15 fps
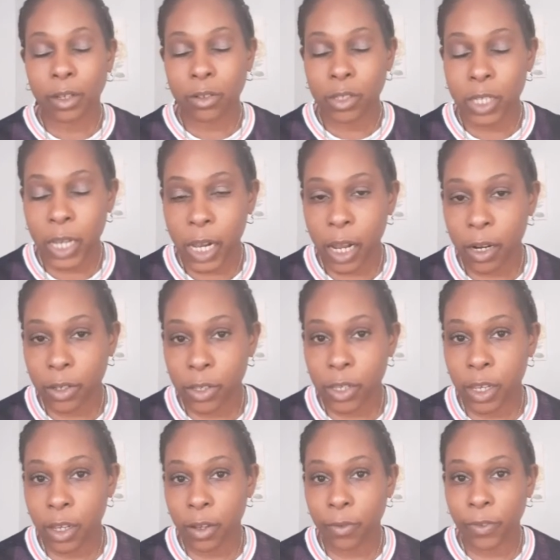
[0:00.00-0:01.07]
tell
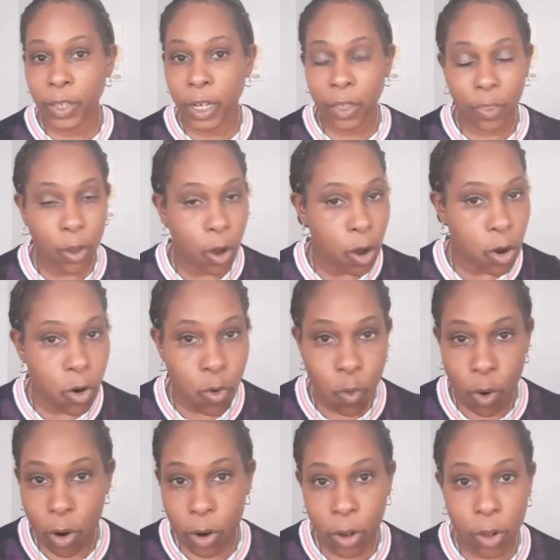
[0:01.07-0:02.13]
ourselves that the whole
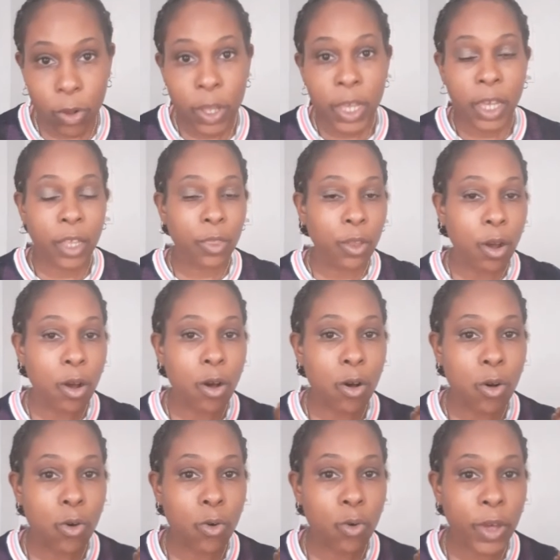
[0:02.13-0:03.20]
world and the
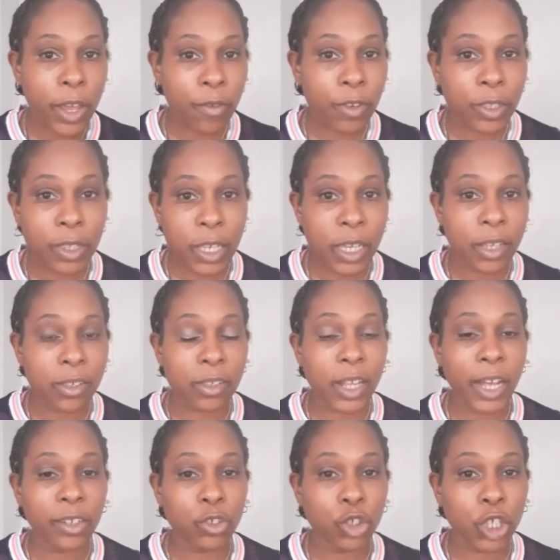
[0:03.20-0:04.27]
whole everything is
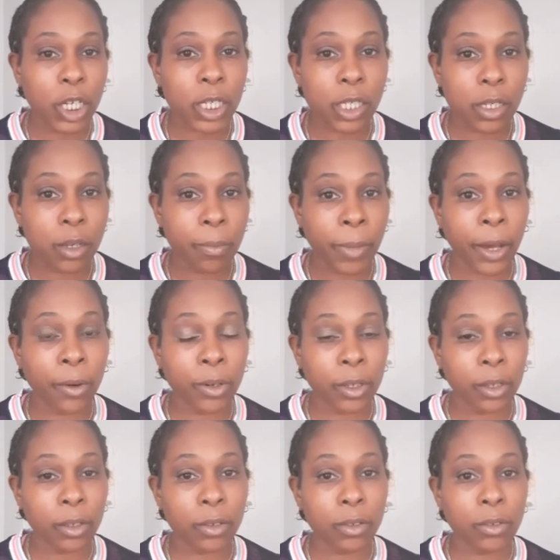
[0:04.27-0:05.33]
not just about
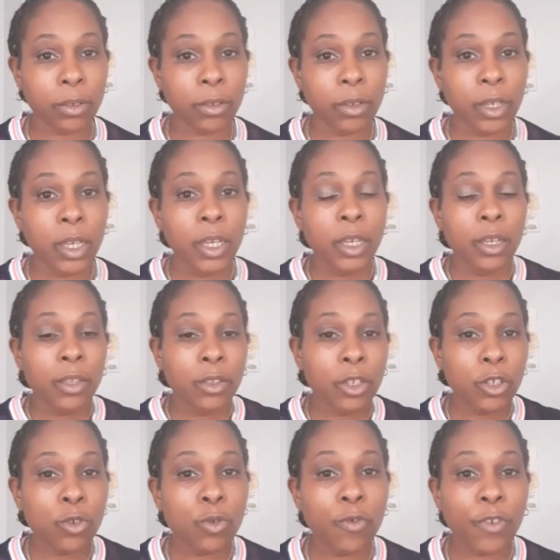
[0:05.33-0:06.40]
us. The
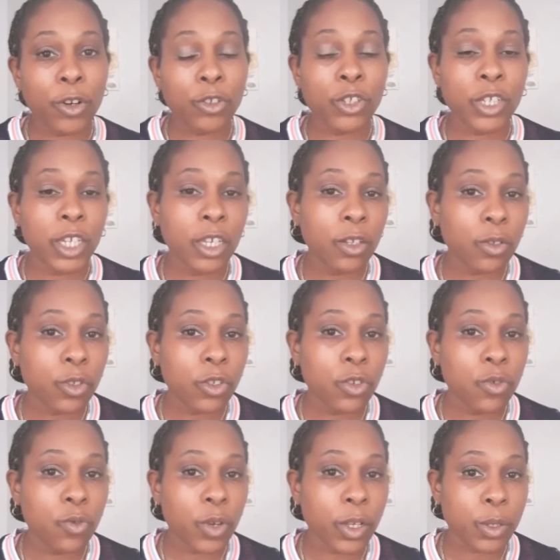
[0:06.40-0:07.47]
universe yields
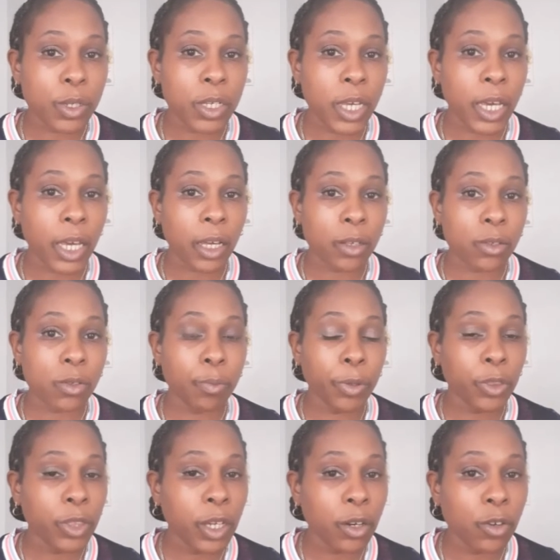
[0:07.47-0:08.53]
to us, yes,
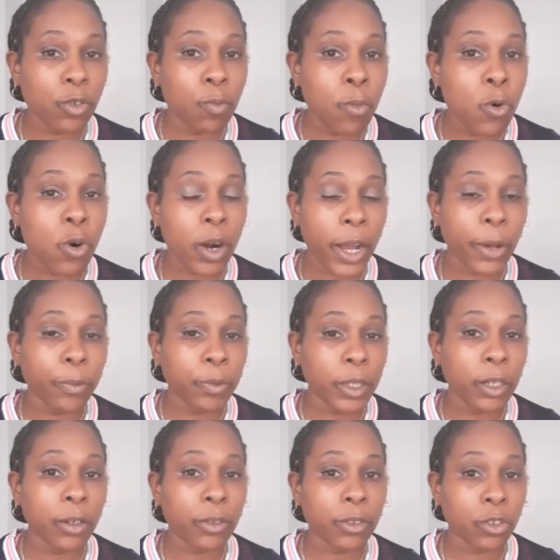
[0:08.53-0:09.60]
but there's more out
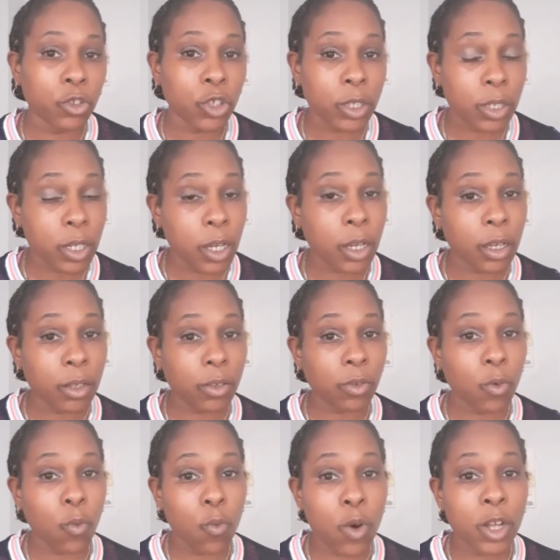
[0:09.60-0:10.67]
there than just
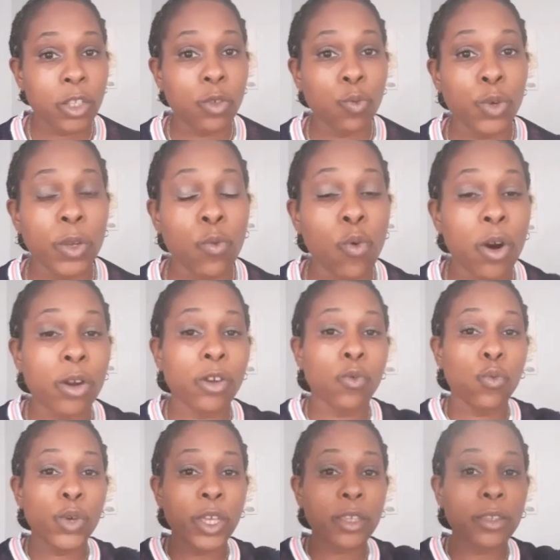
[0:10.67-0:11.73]
us. Once we work
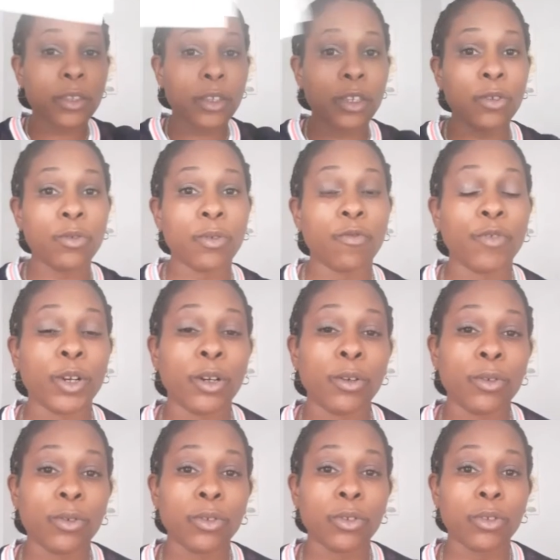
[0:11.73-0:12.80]
with the
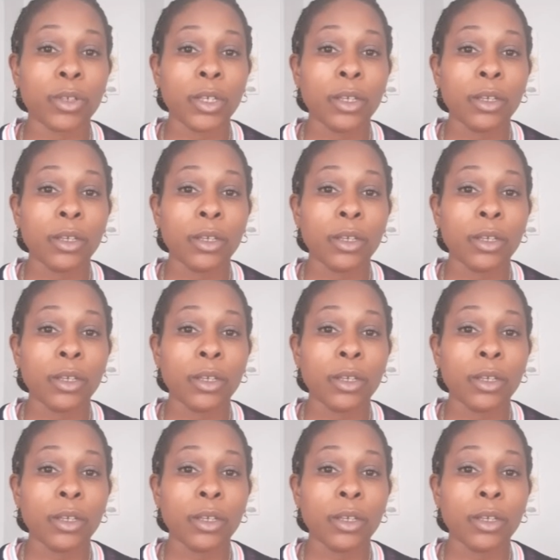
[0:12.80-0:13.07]
universe,